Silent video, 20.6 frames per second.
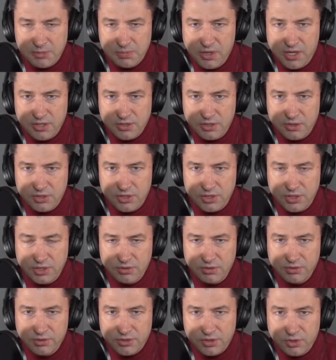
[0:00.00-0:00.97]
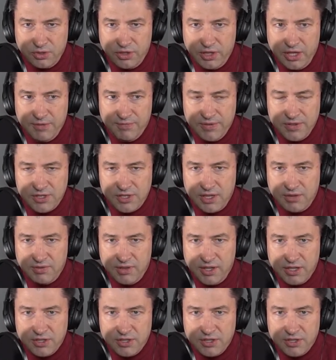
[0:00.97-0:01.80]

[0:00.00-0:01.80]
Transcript: because there's still in the sort of the infancy of the